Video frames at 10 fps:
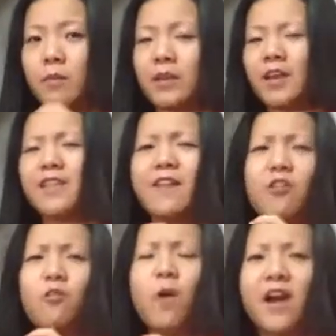I'm like
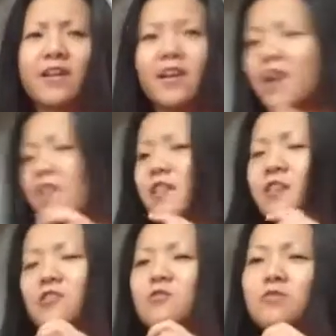level one, and then
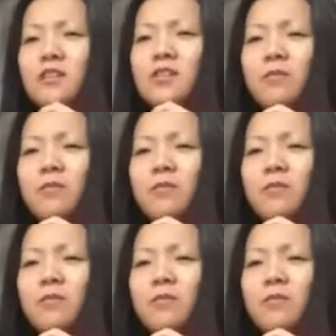they do this.